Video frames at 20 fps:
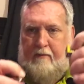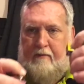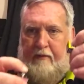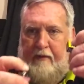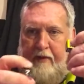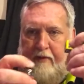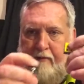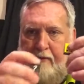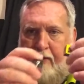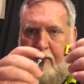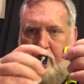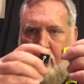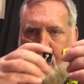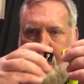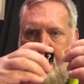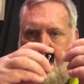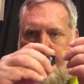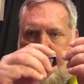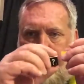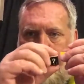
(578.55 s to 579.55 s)
That's what I
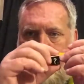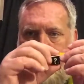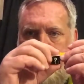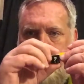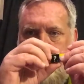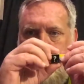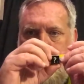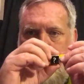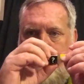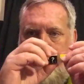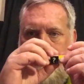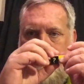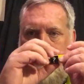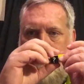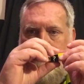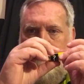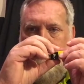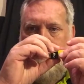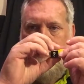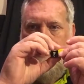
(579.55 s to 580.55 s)
rolled earlier when I was trying it
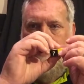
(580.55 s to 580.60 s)
out.